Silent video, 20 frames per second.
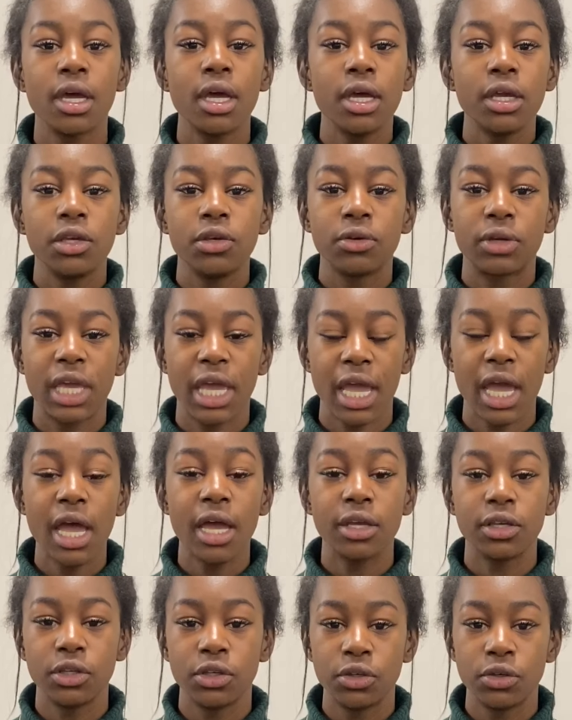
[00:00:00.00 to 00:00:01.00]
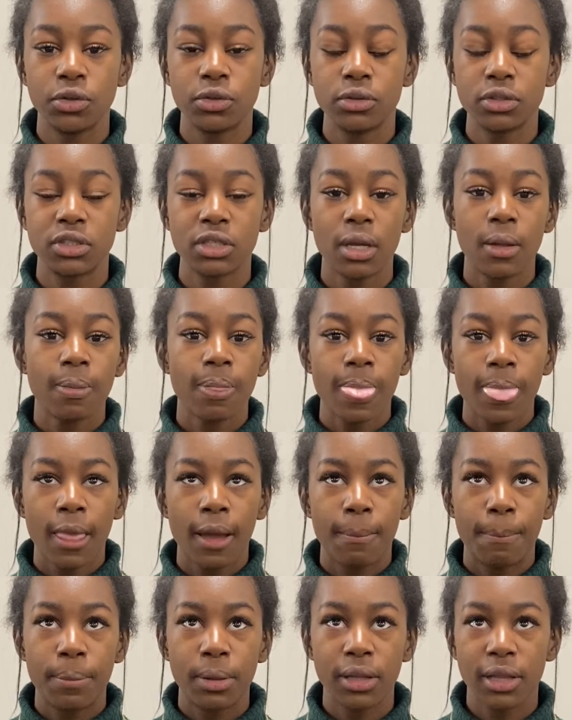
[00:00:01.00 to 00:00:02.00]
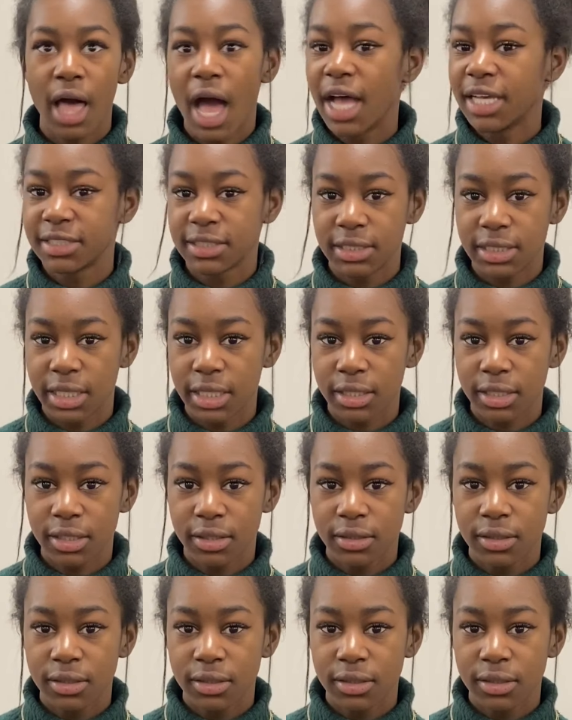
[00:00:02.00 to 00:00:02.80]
you can't use plastic,